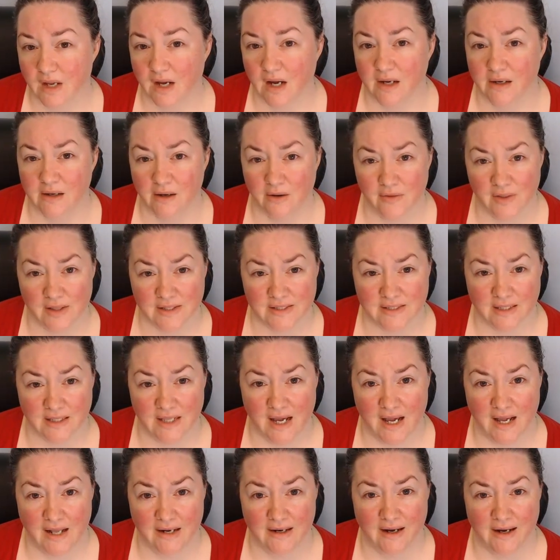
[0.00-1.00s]
I know that's a
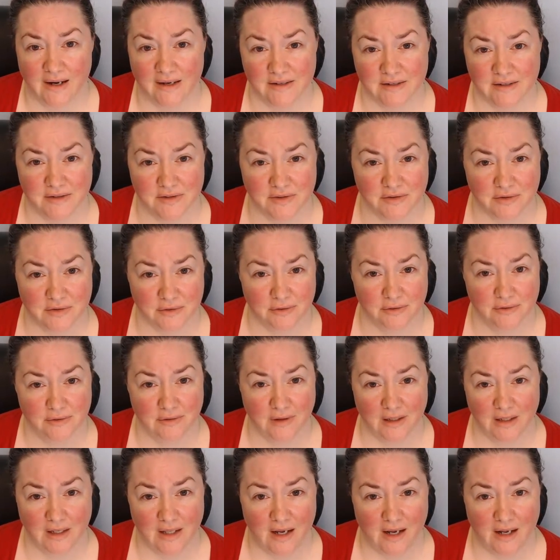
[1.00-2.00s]
lot. I just threw
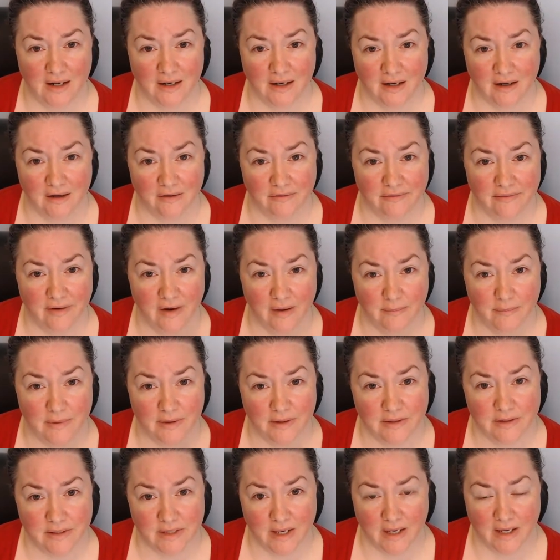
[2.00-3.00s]
a lot of
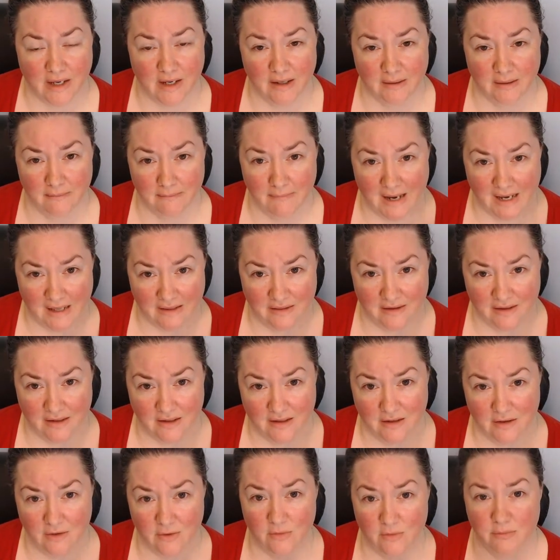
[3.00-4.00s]
numbers and math at
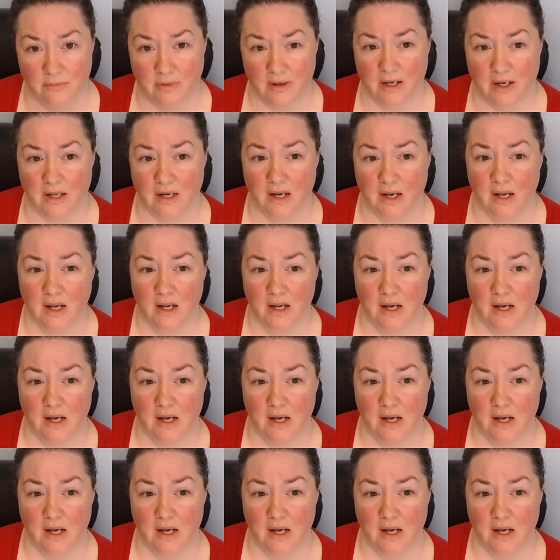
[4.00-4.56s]
you, but